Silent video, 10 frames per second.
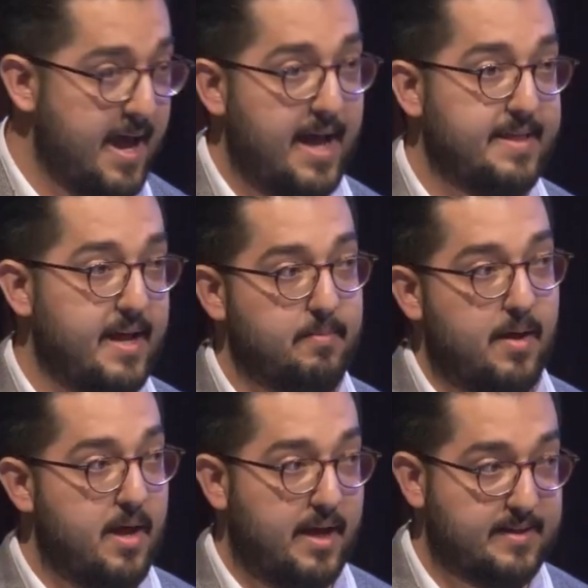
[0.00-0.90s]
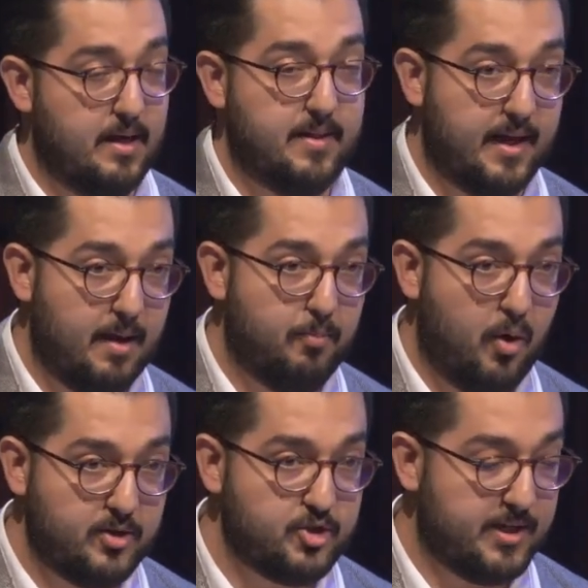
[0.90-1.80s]
and then they can
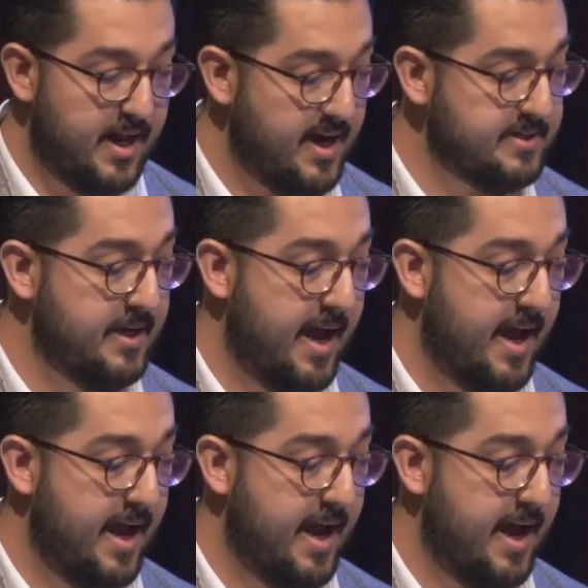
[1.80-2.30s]
polish the glass,